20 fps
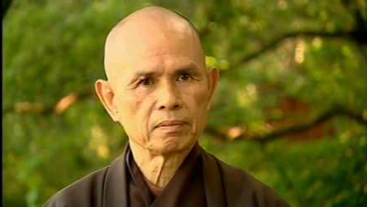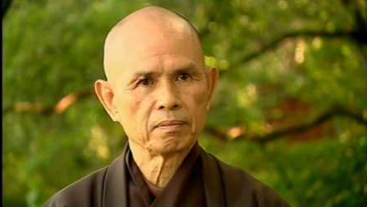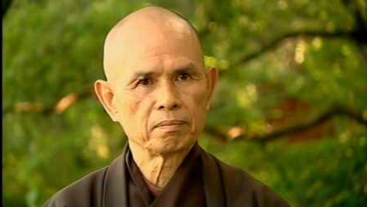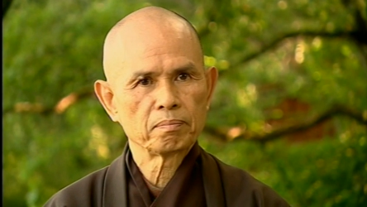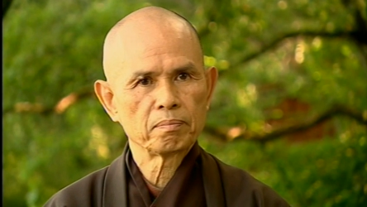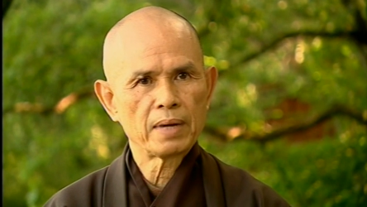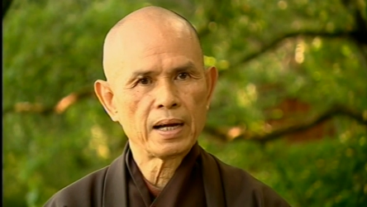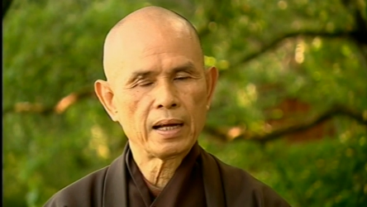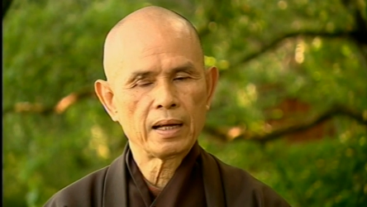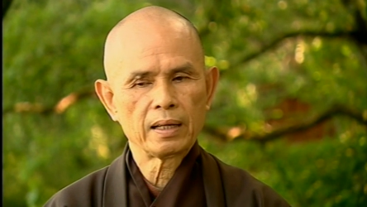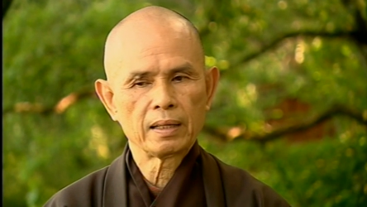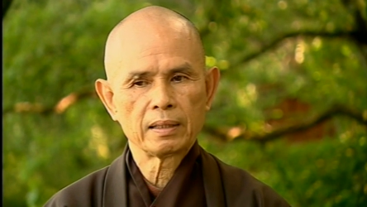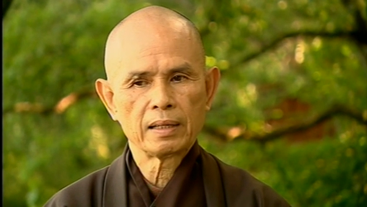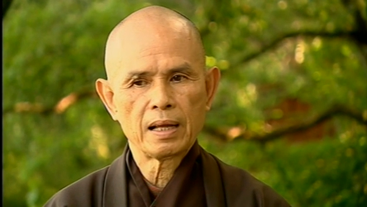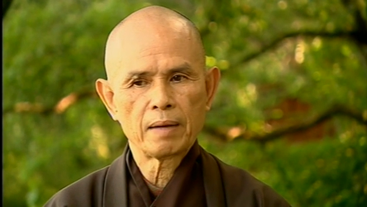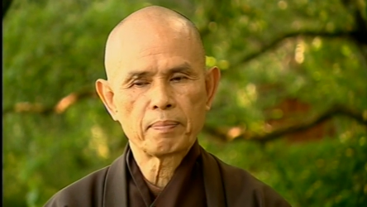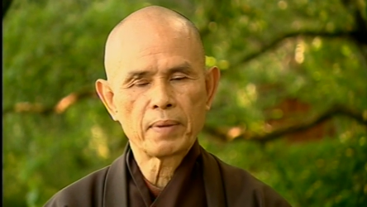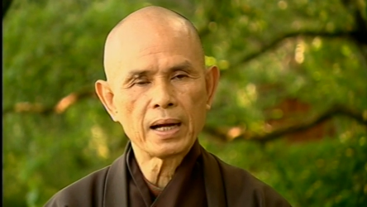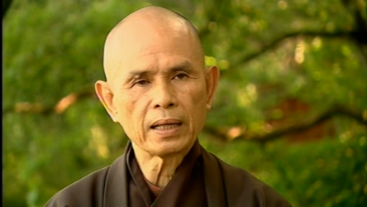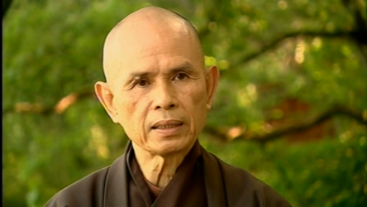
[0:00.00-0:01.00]
by
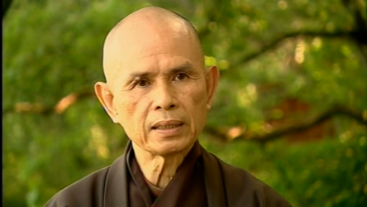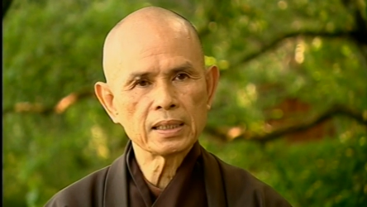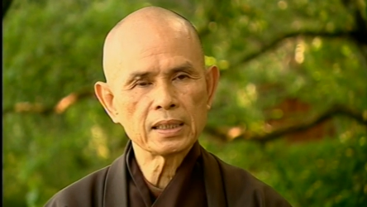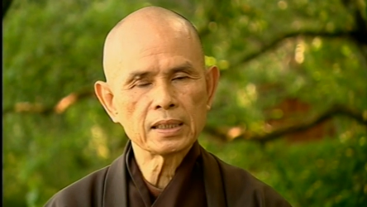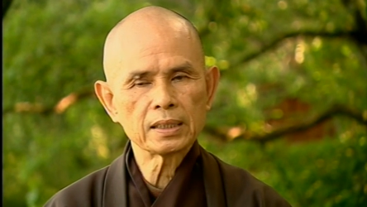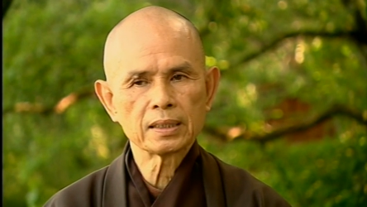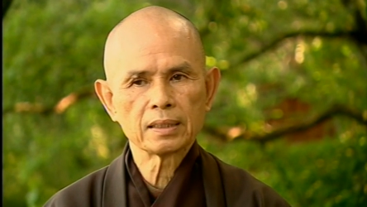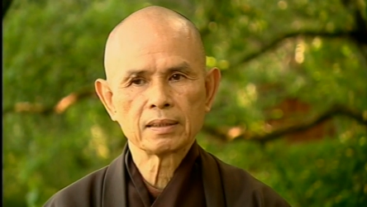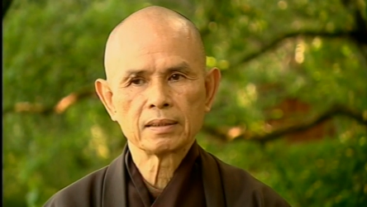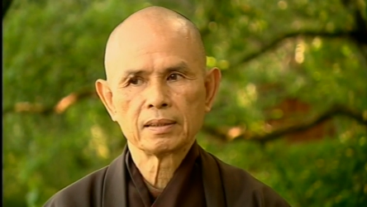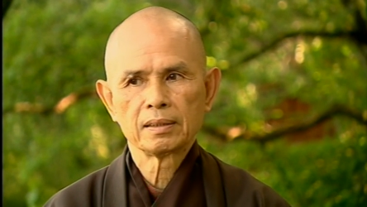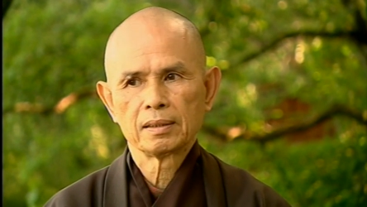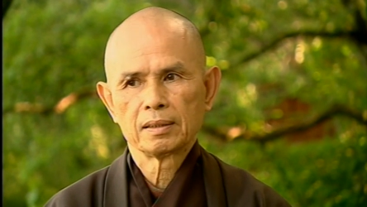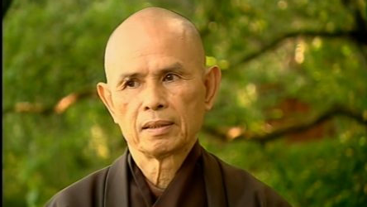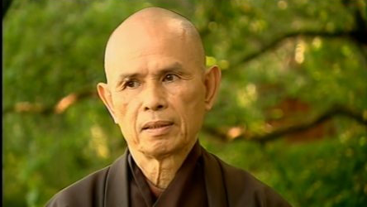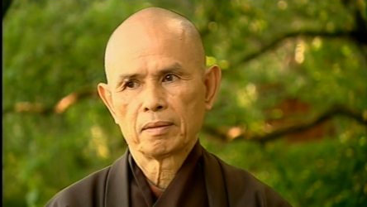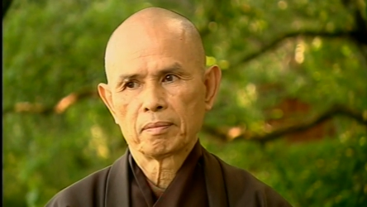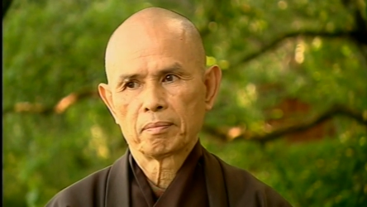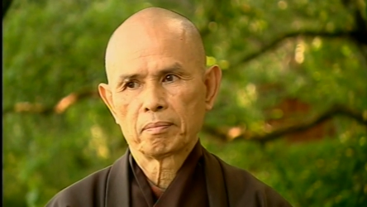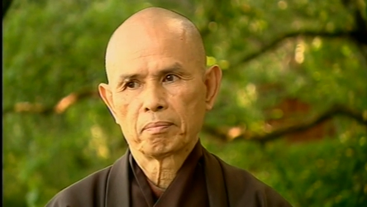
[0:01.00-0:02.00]
their practice,
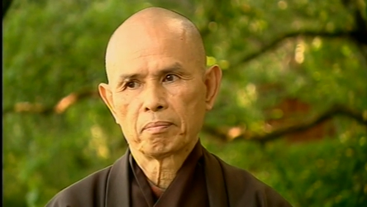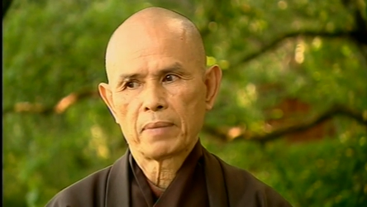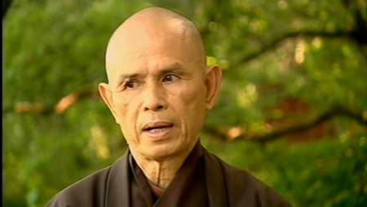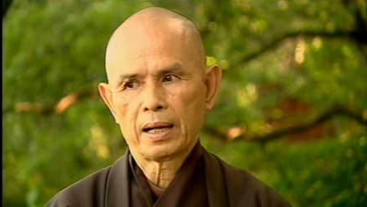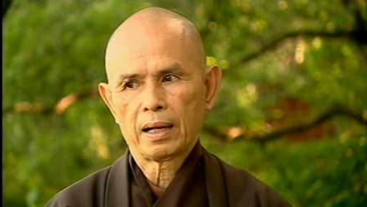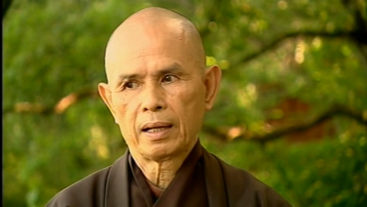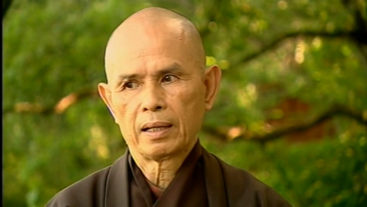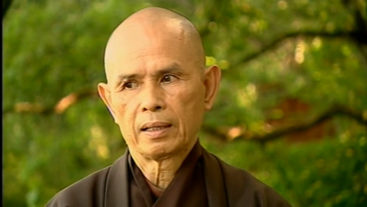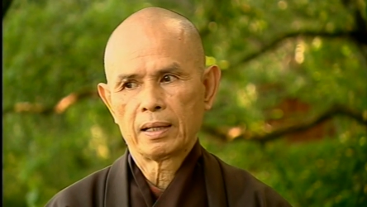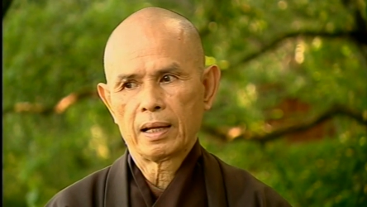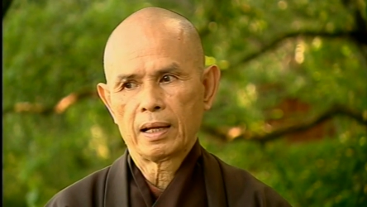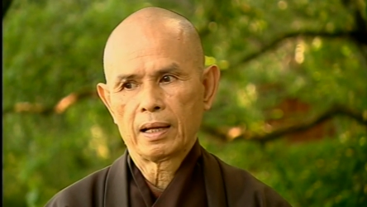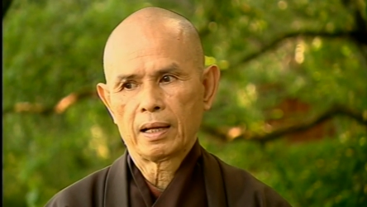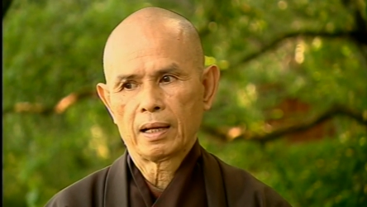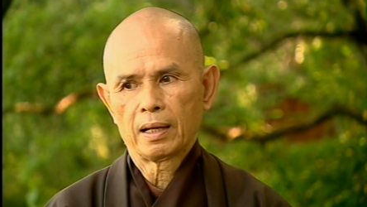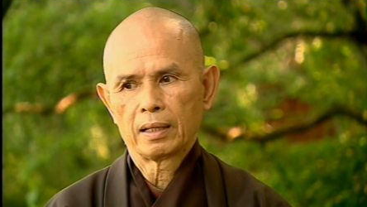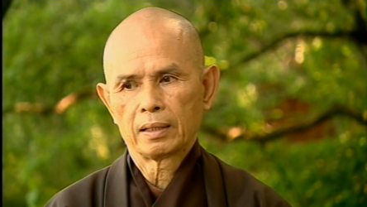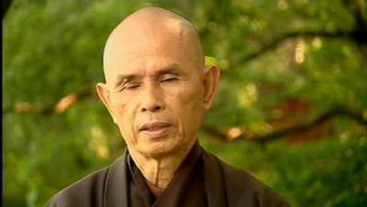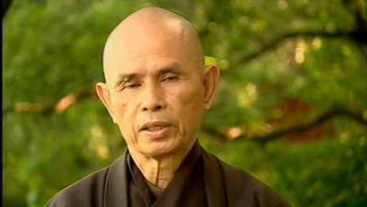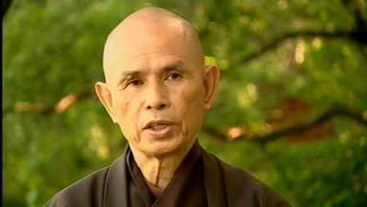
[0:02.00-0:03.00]
by
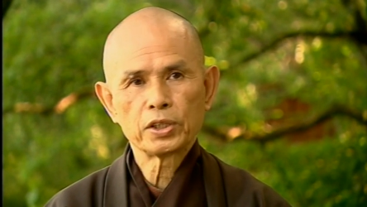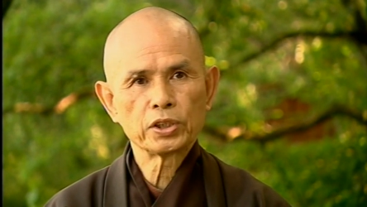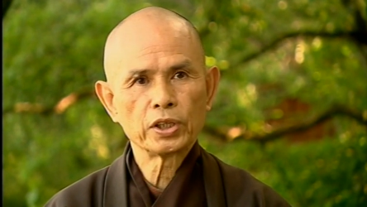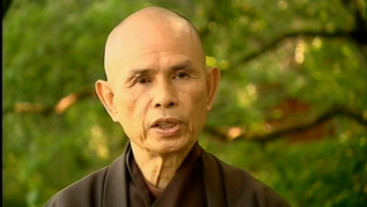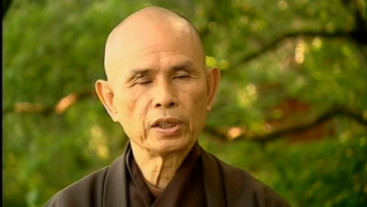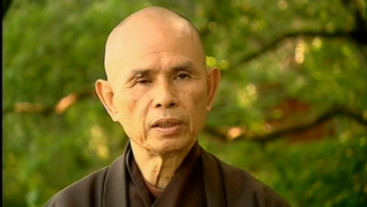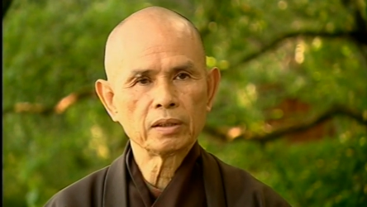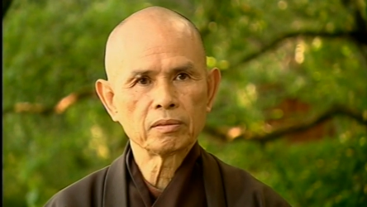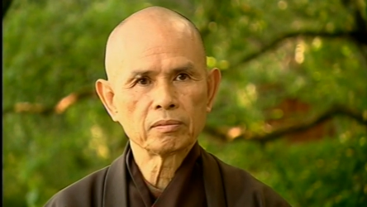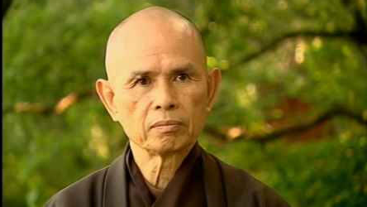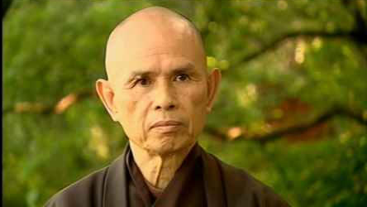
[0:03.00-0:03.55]
their teaching.